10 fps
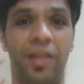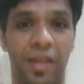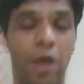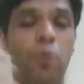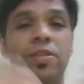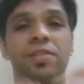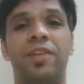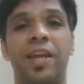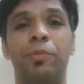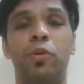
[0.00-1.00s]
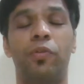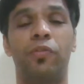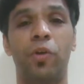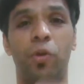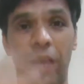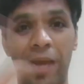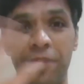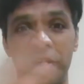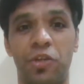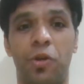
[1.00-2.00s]
Now is the time to look for
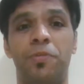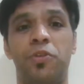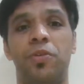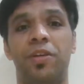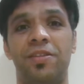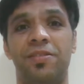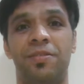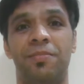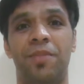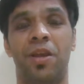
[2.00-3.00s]
collaboration opportunities.